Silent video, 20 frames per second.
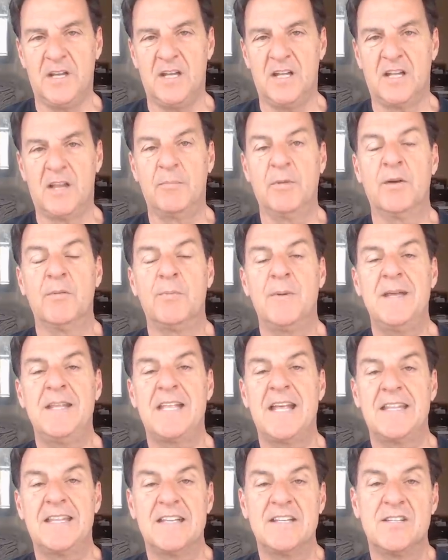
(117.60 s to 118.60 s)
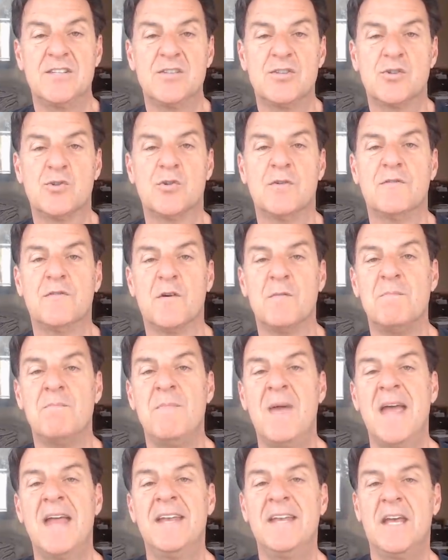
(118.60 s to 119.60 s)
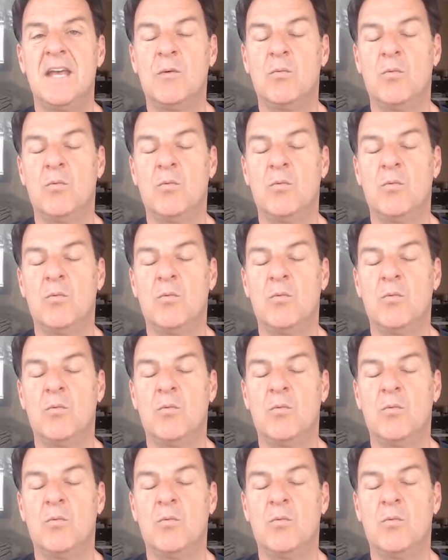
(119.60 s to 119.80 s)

Let me repeat that, this is true for men and